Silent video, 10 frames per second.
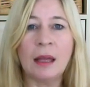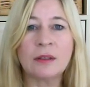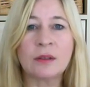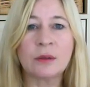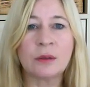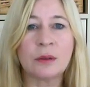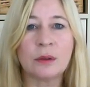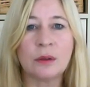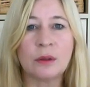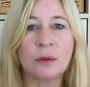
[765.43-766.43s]

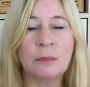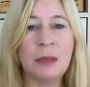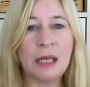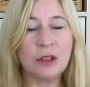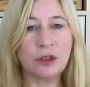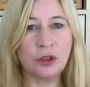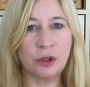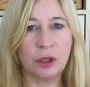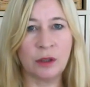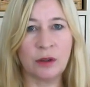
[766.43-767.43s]
So make
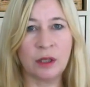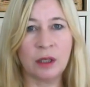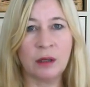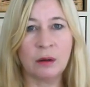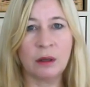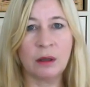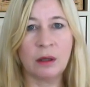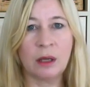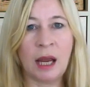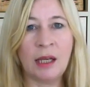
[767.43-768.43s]
sure that
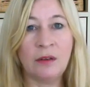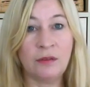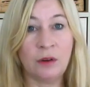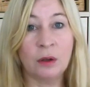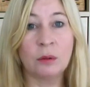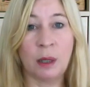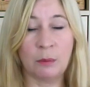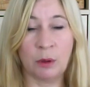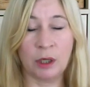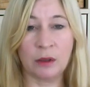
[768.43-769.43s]
any follow-up
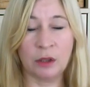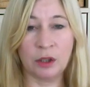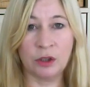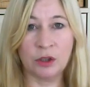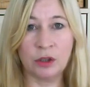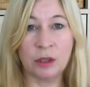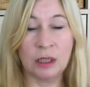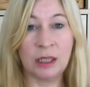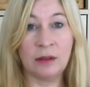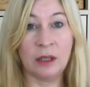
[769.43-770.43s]
work that you're doing
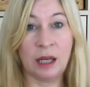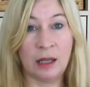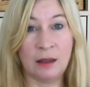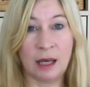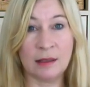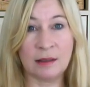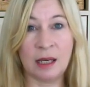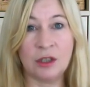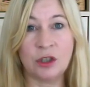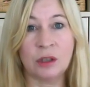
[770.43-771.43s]
either in that
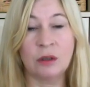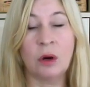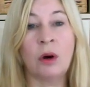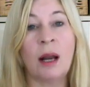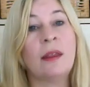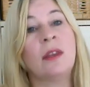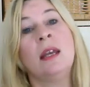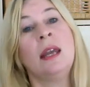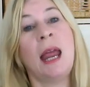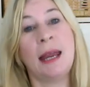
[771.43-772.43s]
session or at the
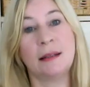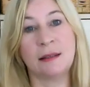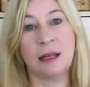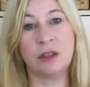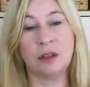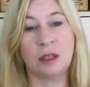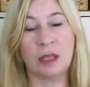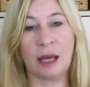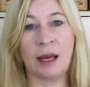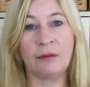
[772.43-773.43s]
next session that
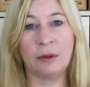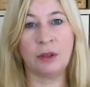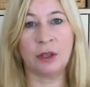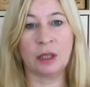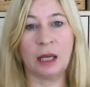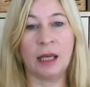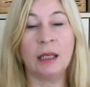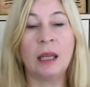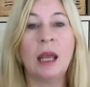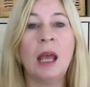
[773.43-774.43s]
you have with your client